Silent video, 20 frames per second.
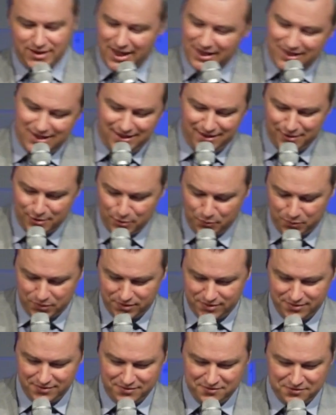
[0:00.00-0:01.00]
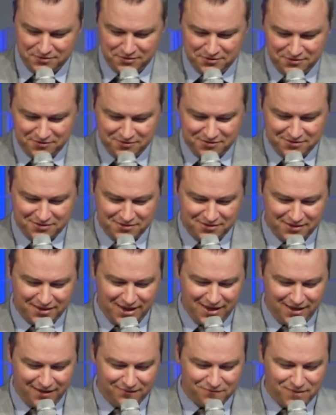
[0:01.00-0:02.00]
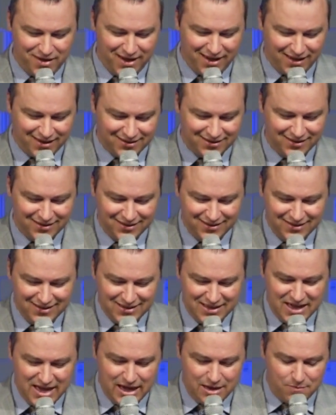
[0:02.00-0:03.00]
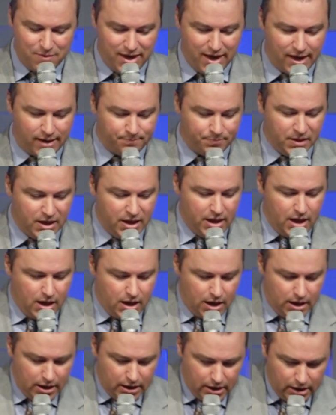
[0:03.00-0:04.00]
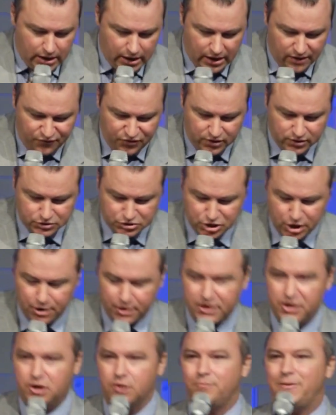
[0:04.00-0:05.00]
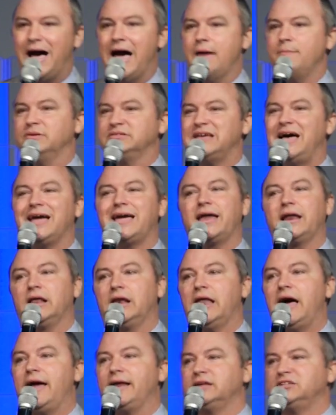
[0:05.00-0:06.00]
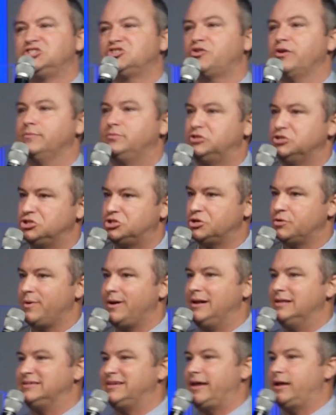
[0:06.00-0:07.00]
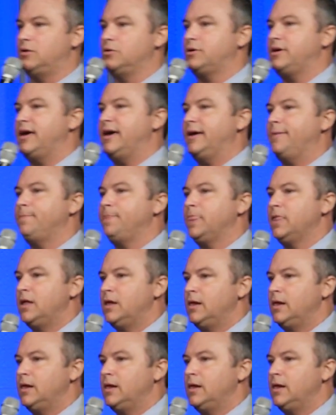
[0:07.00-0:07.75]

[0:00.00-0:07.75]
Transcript: I can't help it. Amen. Amen. If you'll turn in your Bibles, I got a lot of scriptures to read. Is that okay?